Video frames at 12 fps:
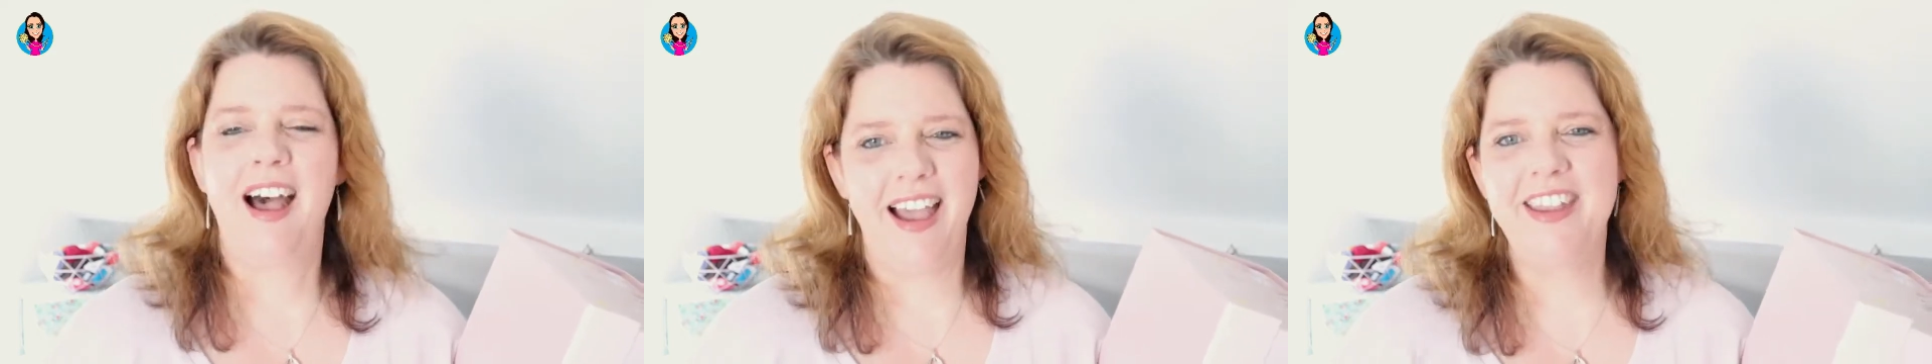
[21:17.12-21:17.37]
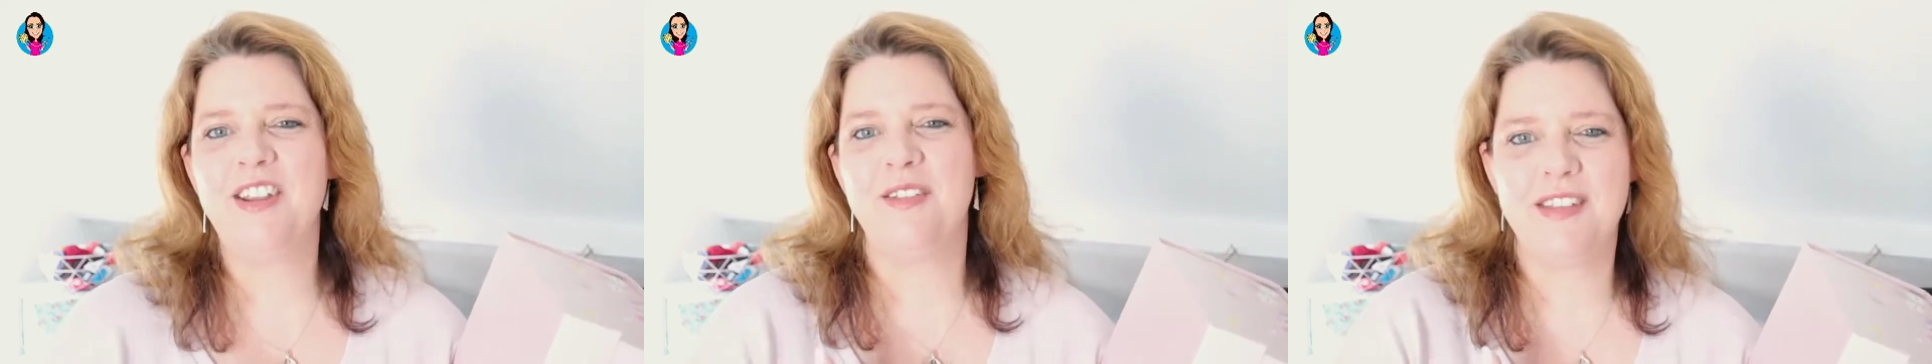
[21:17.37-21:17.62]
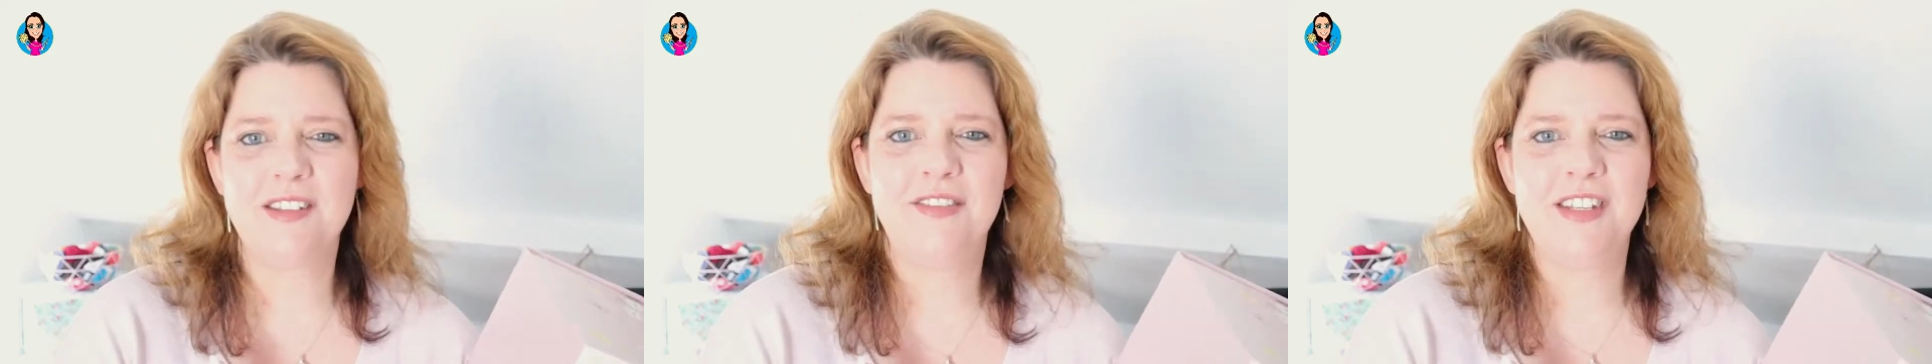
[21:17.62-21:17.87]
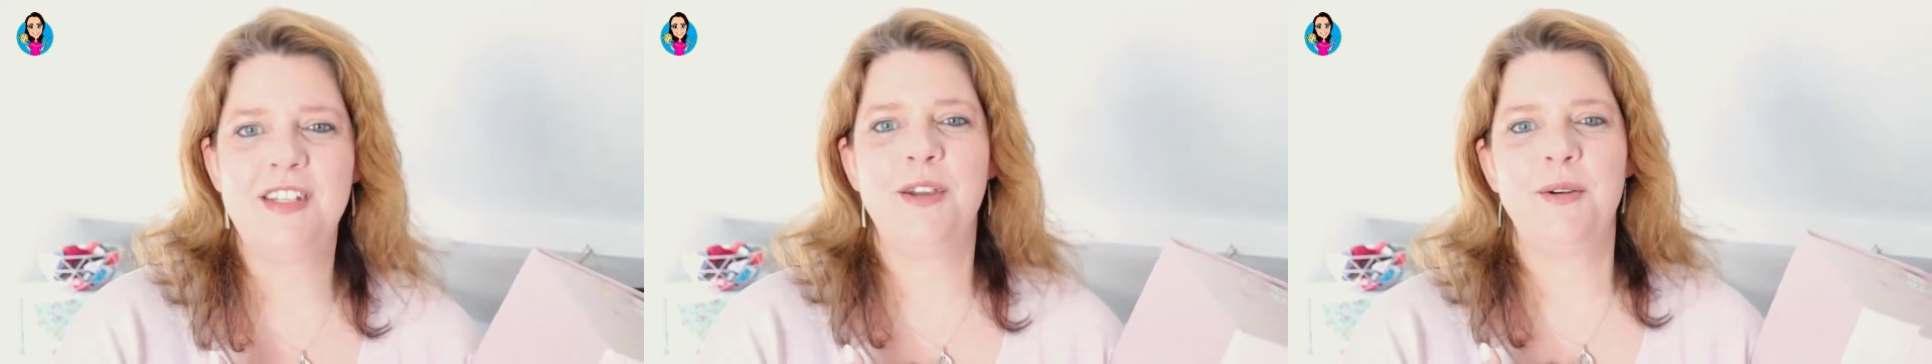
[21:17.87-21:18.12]
I know there's a
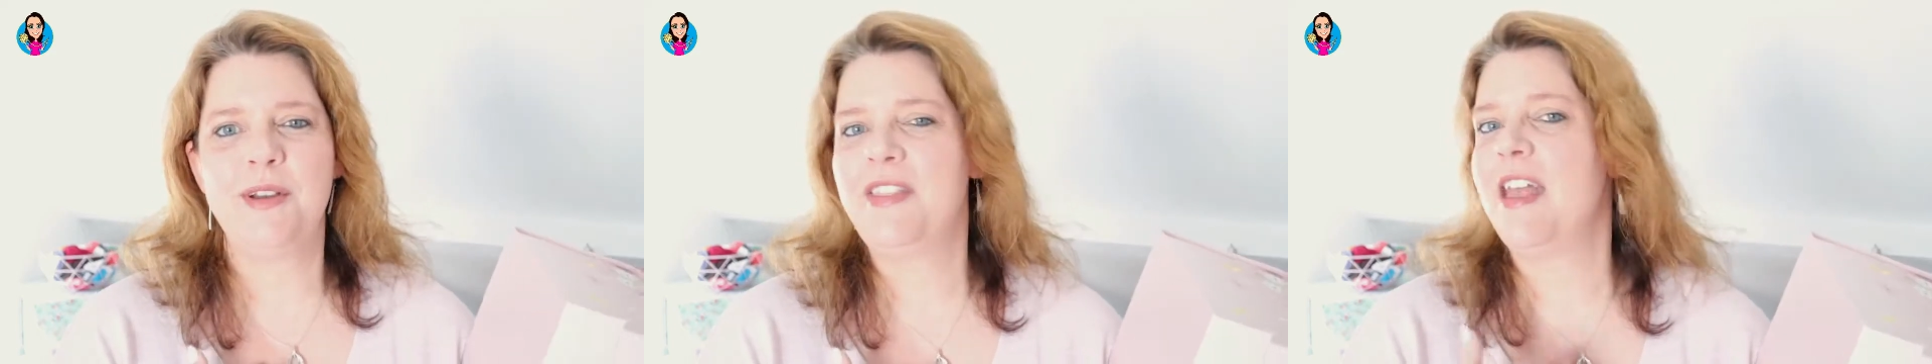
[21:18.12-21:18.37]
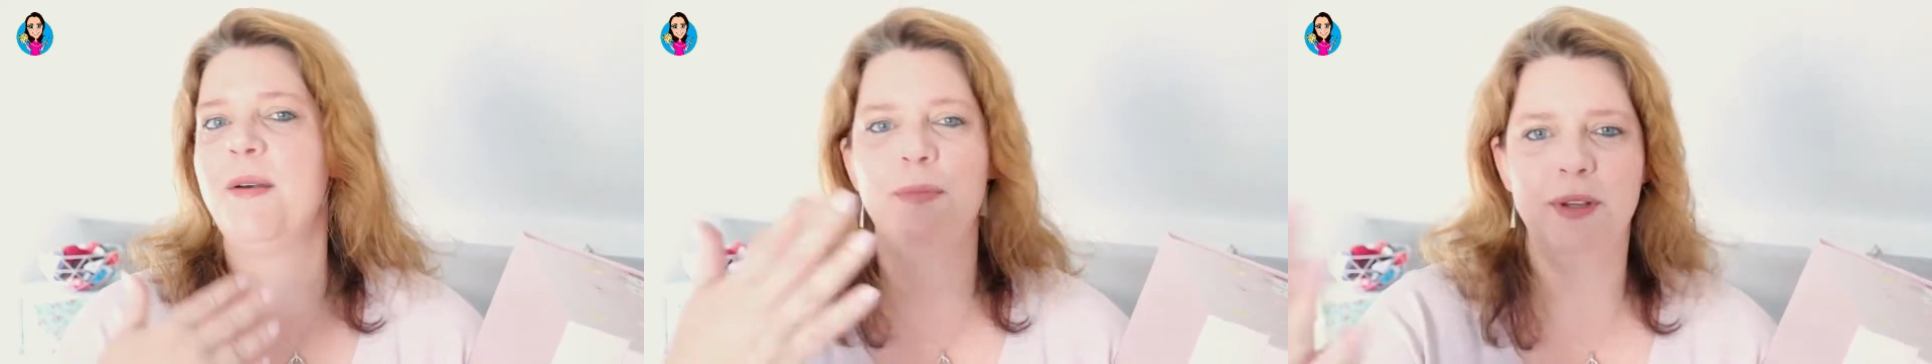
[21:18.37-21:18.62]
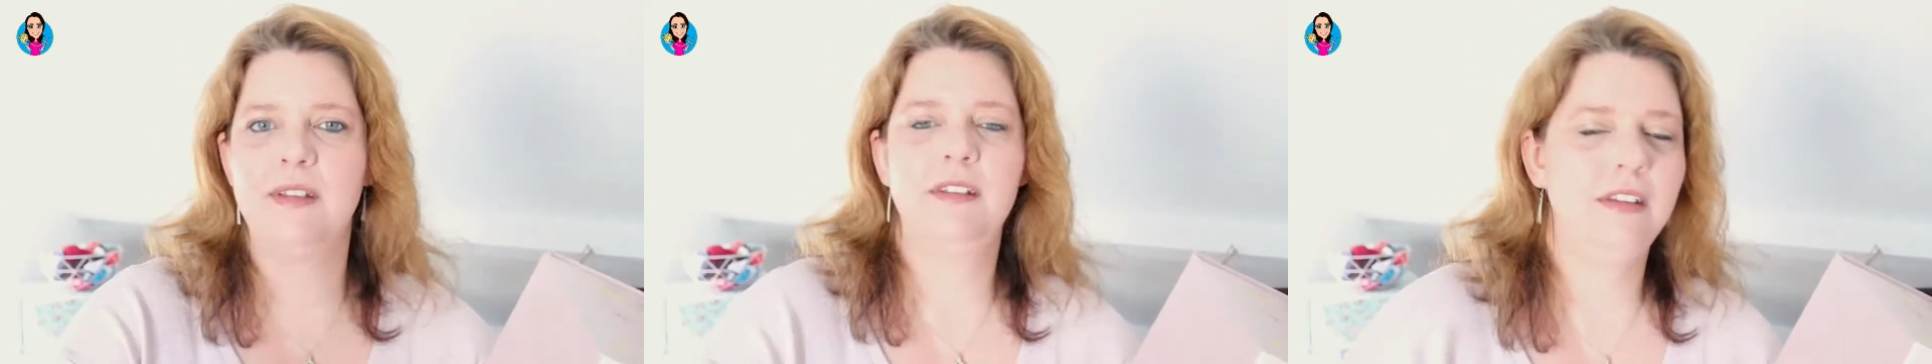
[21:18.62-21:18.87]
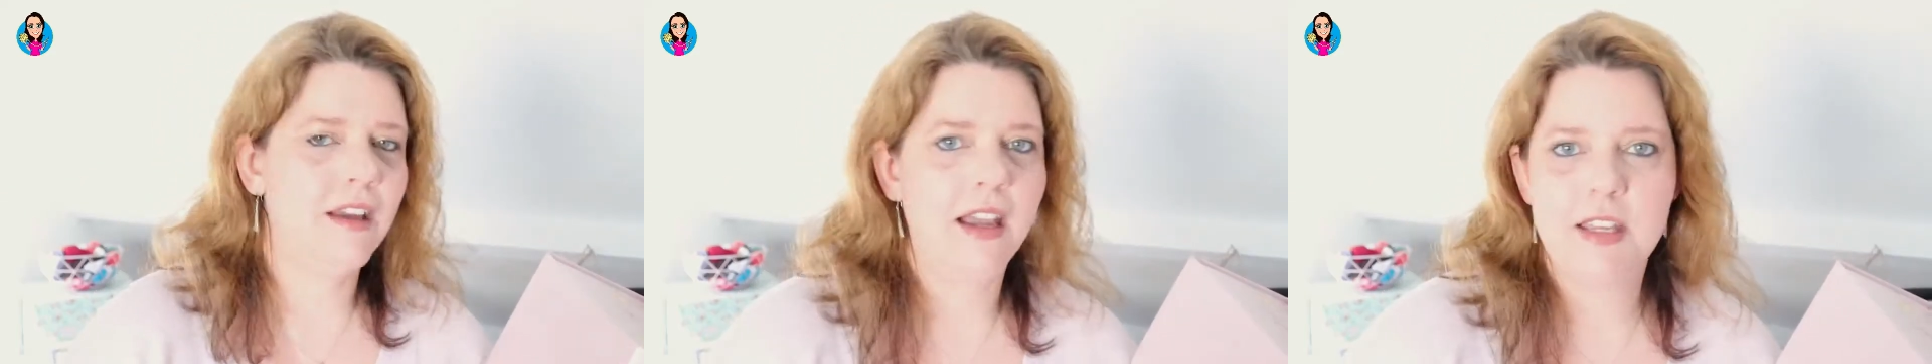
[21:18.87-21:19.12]
video on there, but
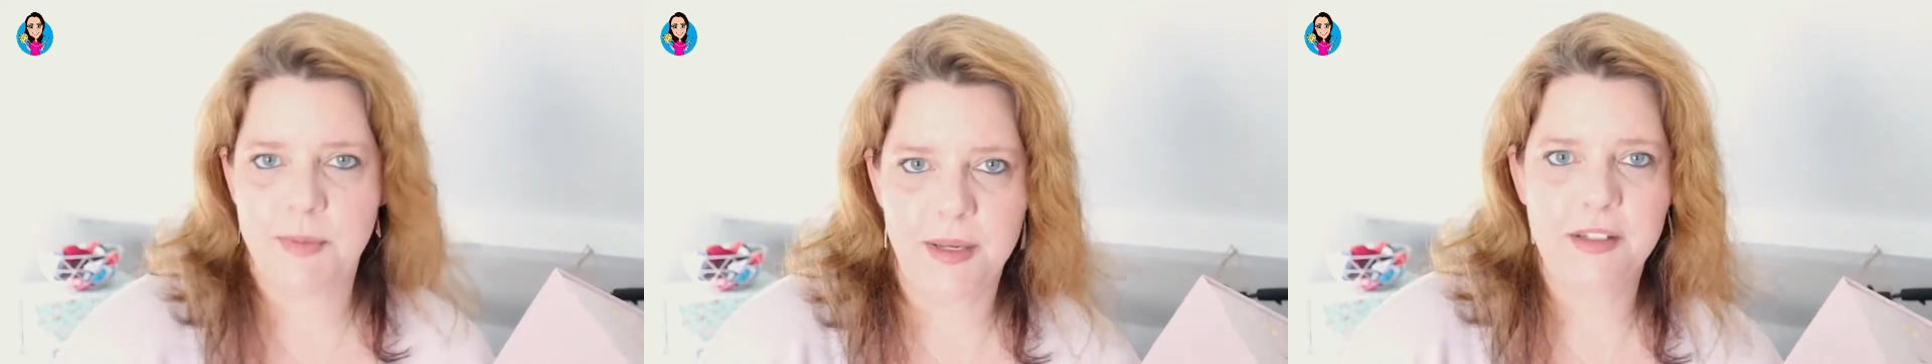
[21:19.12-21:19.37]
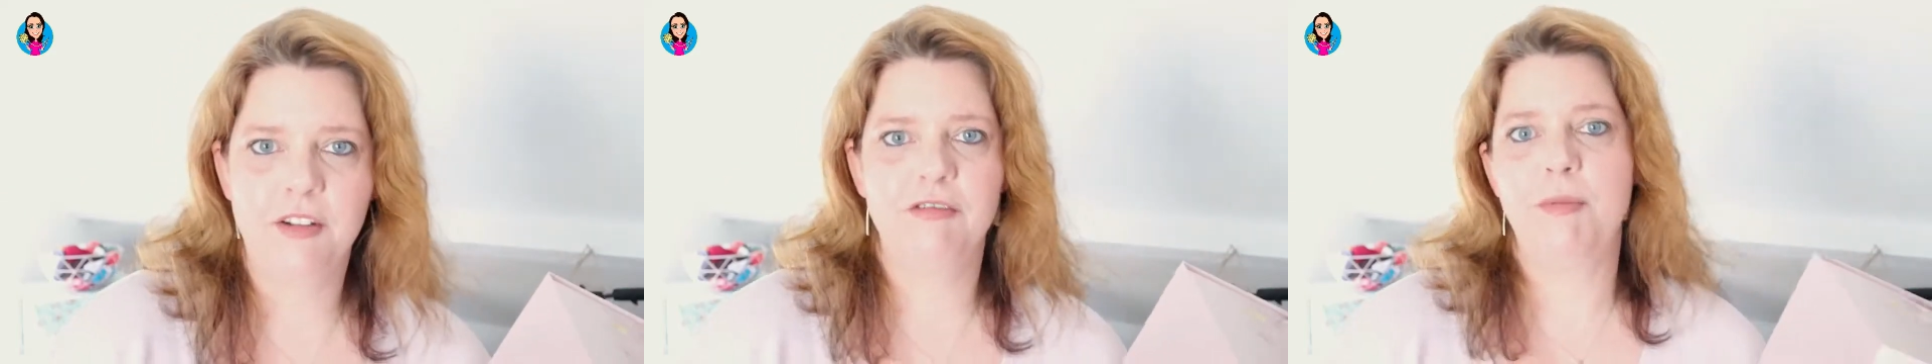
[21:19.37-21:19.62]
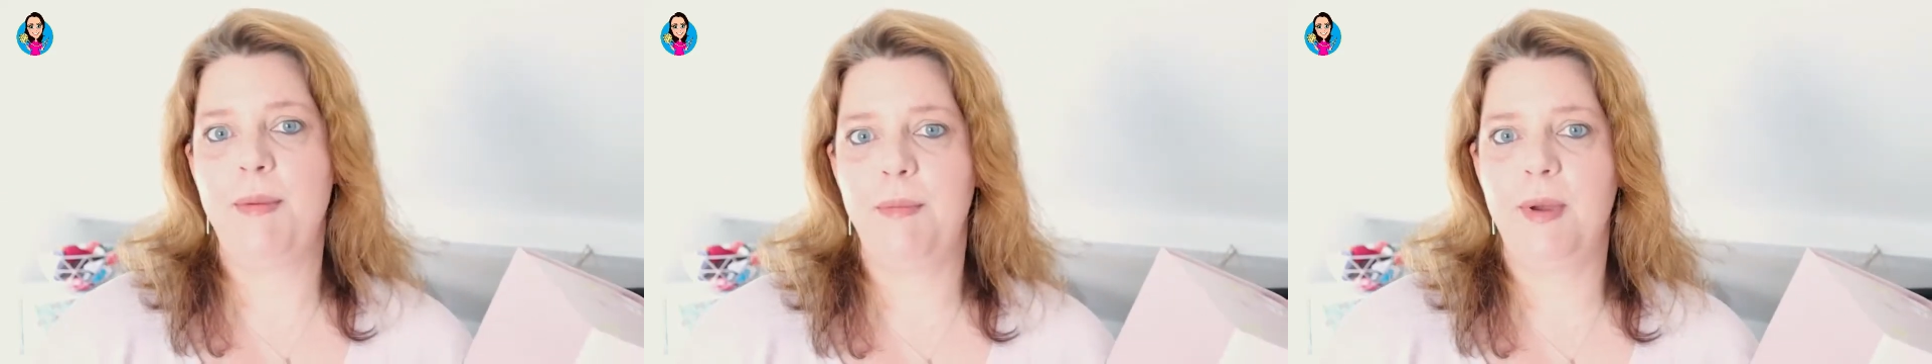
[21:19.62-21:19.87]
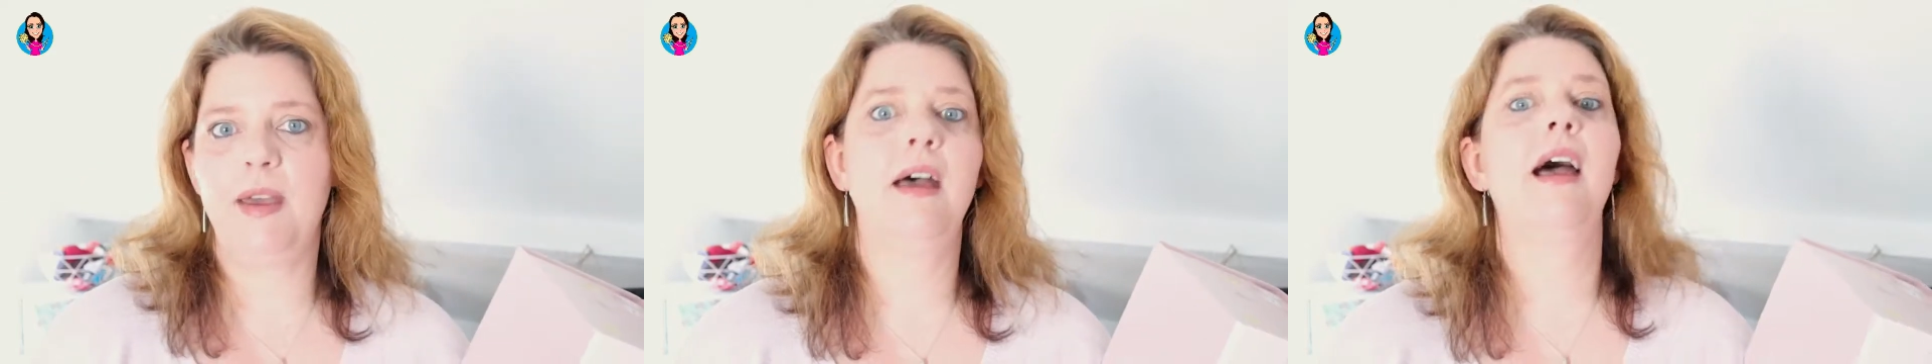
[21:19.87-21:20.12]
you guys might not
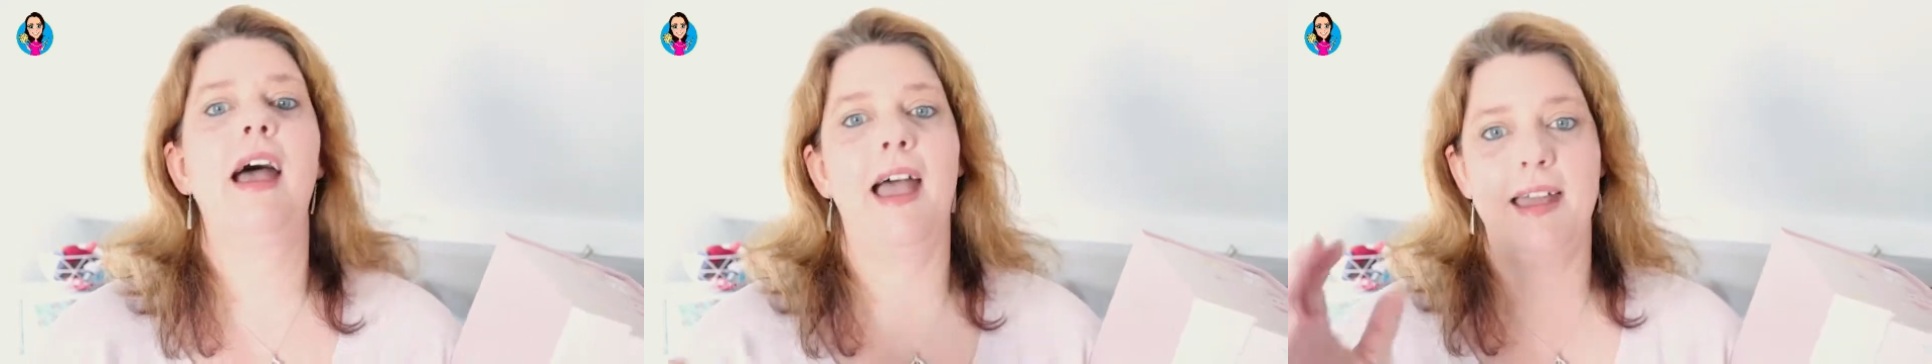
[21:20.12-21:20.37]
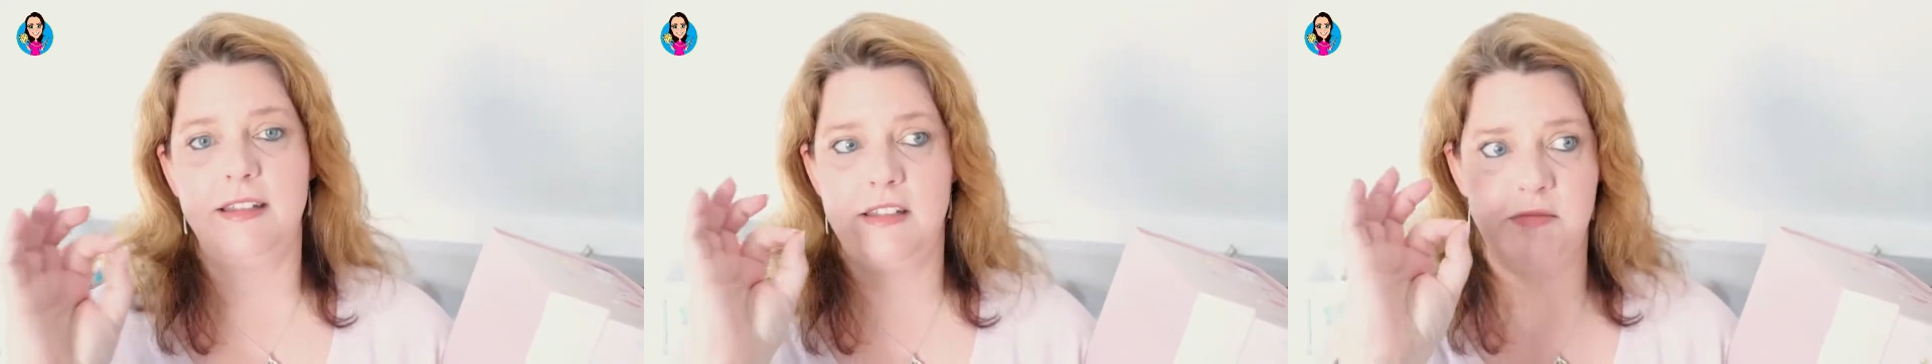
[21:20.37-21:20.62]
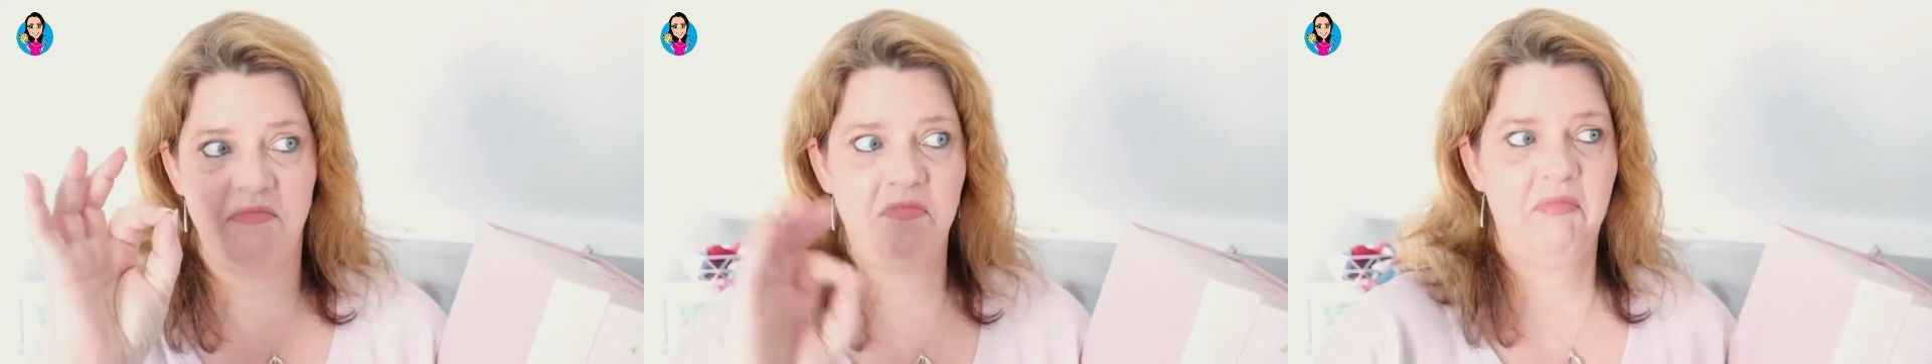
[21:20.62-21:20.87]
remember, and